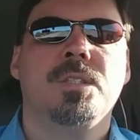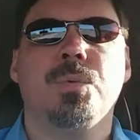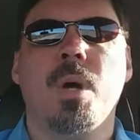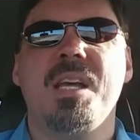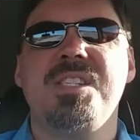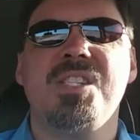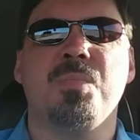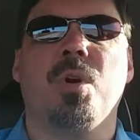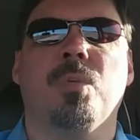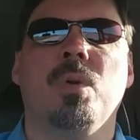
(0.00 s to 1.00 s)
So why is this
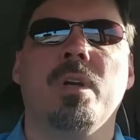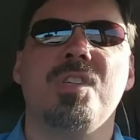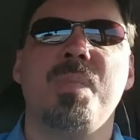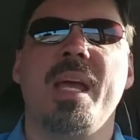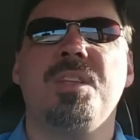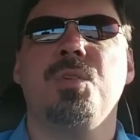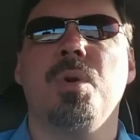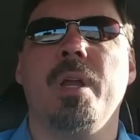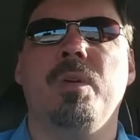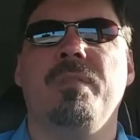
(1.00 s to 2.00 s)
important? Well, it goes back
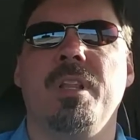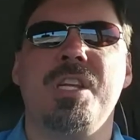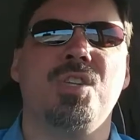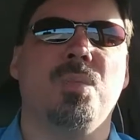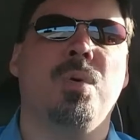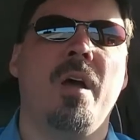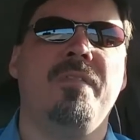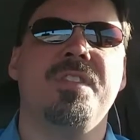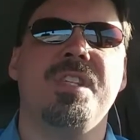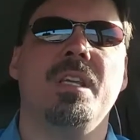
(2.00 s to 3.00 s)
to a revelation or
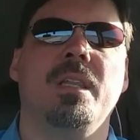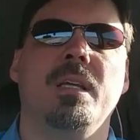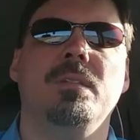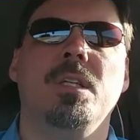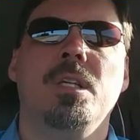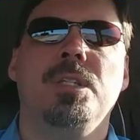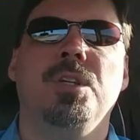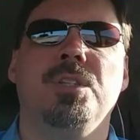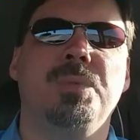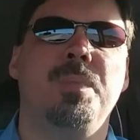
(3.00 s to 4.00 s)
prophecy that
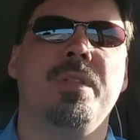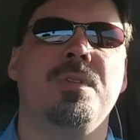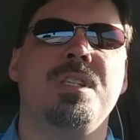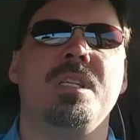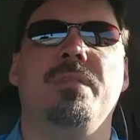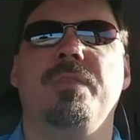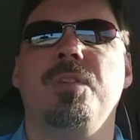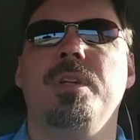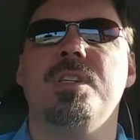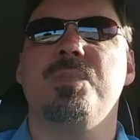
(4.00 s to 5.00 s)
Joseph Smith received a
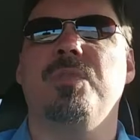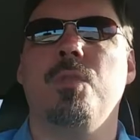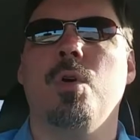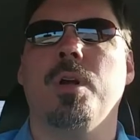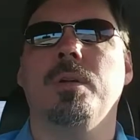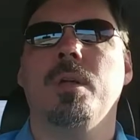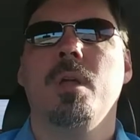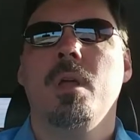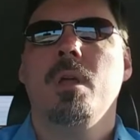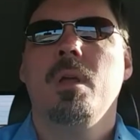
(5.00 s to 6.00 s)
few years before.
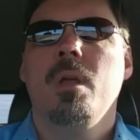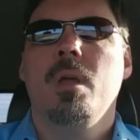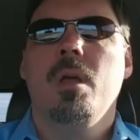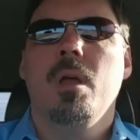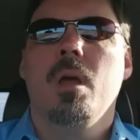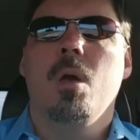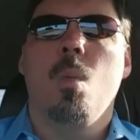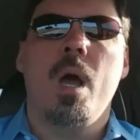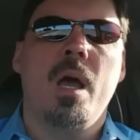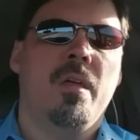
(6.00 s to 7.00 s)

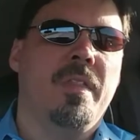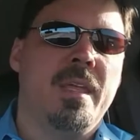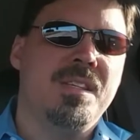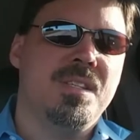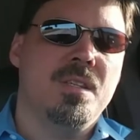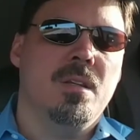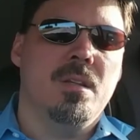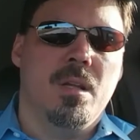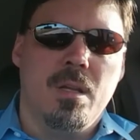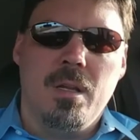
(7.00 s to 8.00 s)
While this
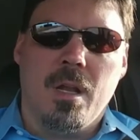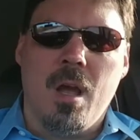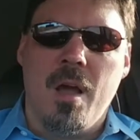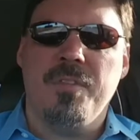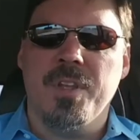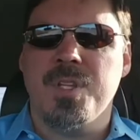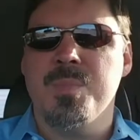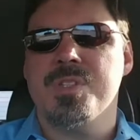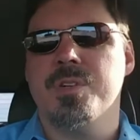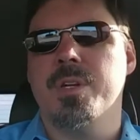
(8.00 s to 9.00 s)
conflict in
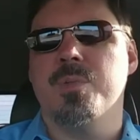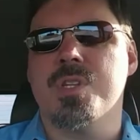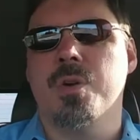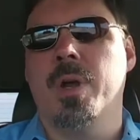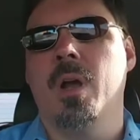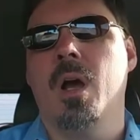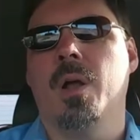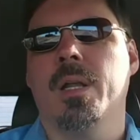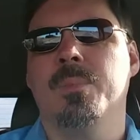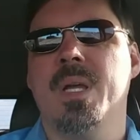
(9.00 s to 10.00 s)
Missouri was going
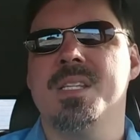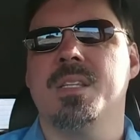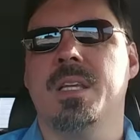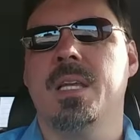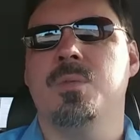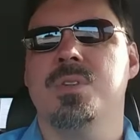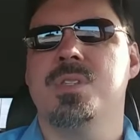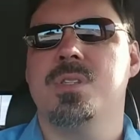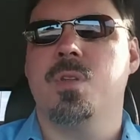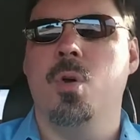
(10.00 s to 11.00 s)
on, and basically he
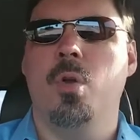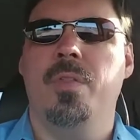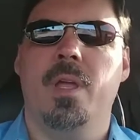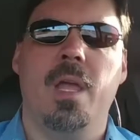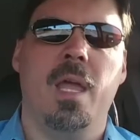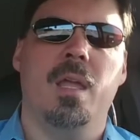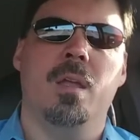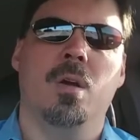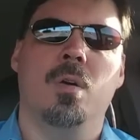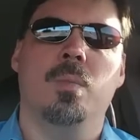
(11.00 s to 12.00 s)
was told that, hey,
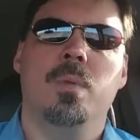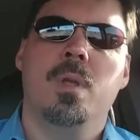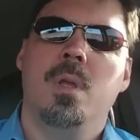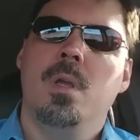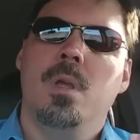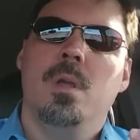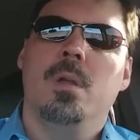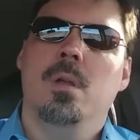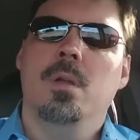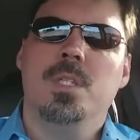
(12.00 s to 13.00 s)
you know,
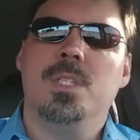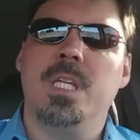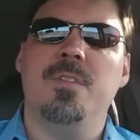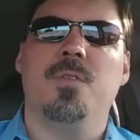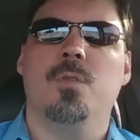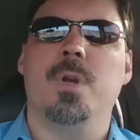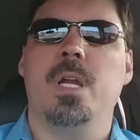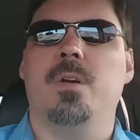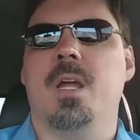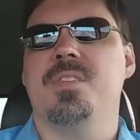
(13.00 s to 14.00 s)
seek for
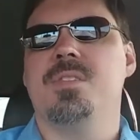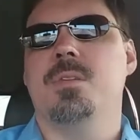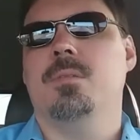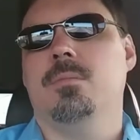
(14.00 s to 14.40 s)
redress.